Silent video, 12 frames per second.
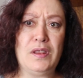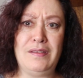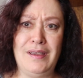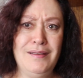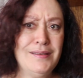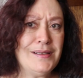
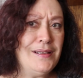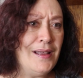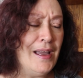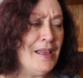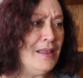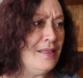things
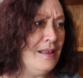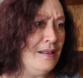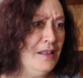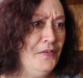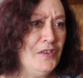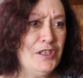like the
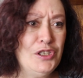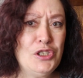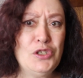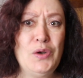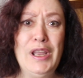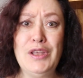Clifton
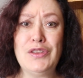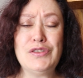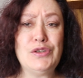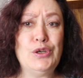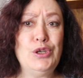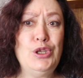
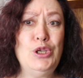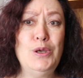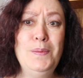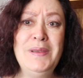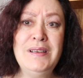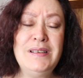Strengths or
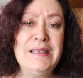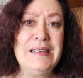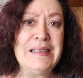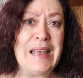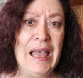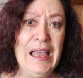Human
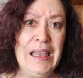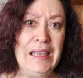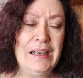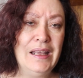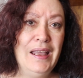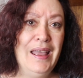
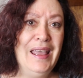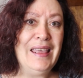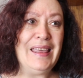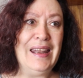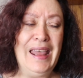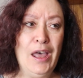Design
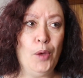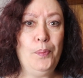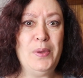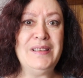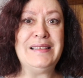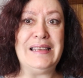can
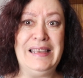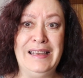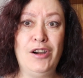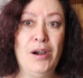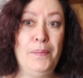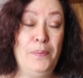help us
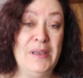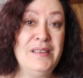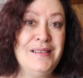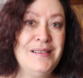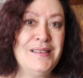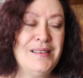in our
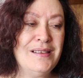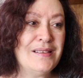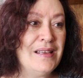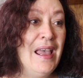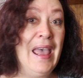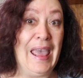
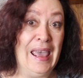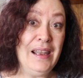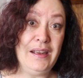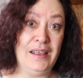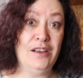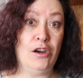businesses
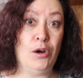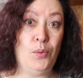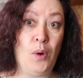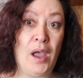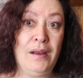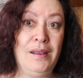and in our
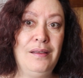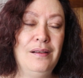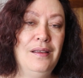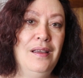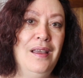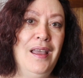
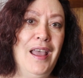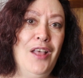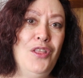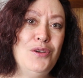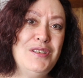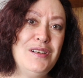writing.
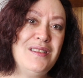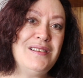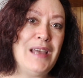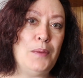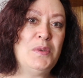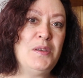And those are the
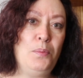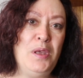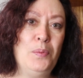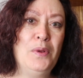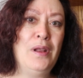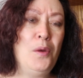types of
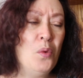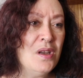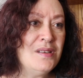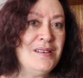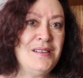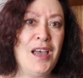people I
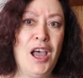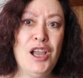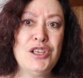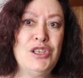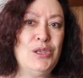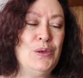want to
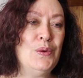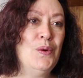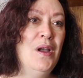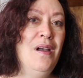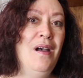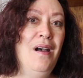talk to